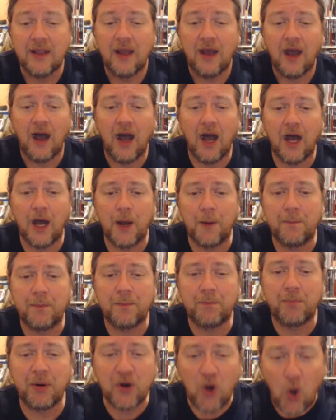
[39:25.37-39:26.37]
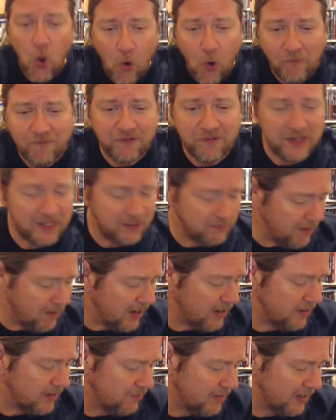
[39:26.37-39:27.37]
But hopefully
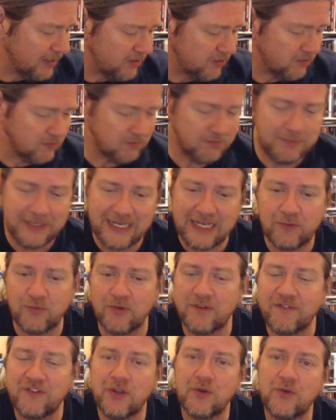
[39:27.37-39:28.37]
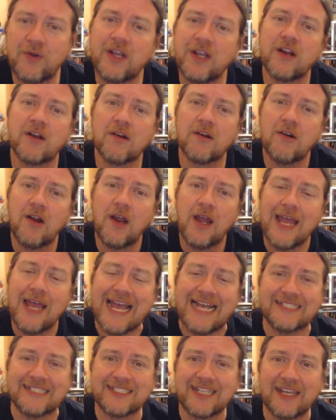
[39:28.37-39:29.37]
my little mini review here
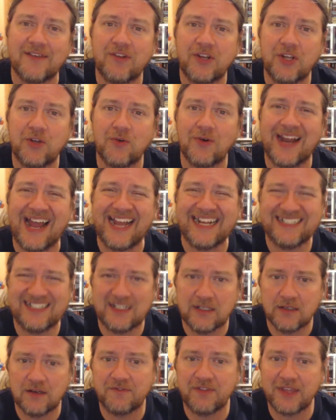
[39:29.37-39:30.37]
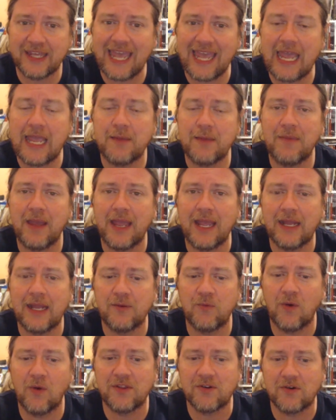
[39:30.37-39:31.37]
has given you an idea of the game
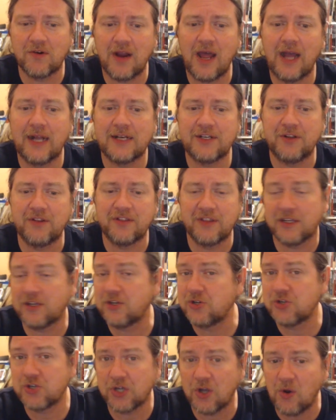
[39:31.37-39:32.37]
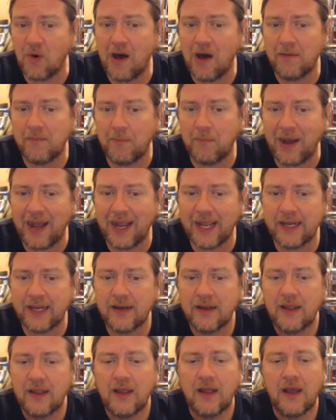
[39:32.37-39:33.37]
and whether or not you think you should go out and buy it.
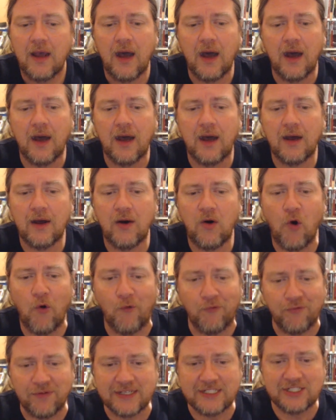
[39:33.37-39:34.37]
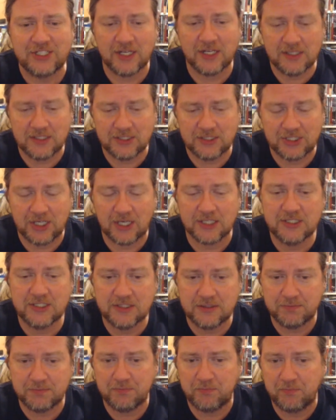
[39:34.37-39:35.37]
Hopefully
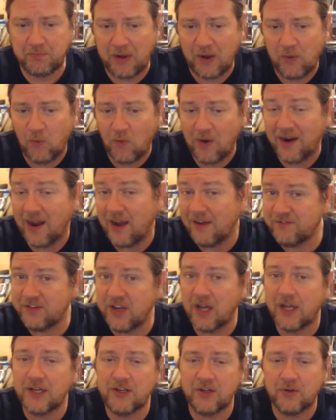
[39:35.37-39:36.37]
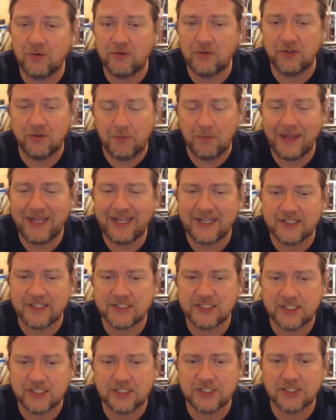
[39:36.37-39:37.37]
judged by what I've done, you'll make a
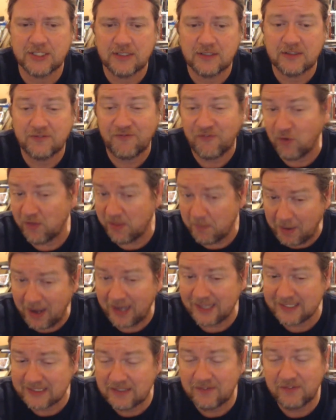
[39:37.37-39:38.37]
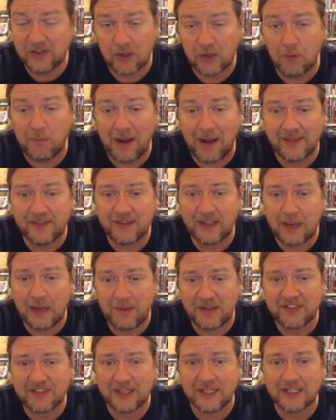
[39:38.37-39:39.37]
decision for the positive and go buy the game.
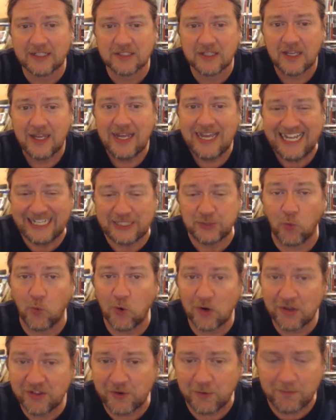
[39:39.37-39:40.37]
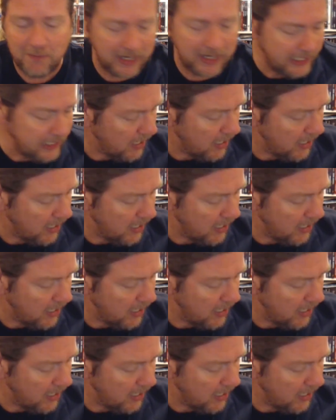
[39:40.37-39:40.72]
I think it's worth your money.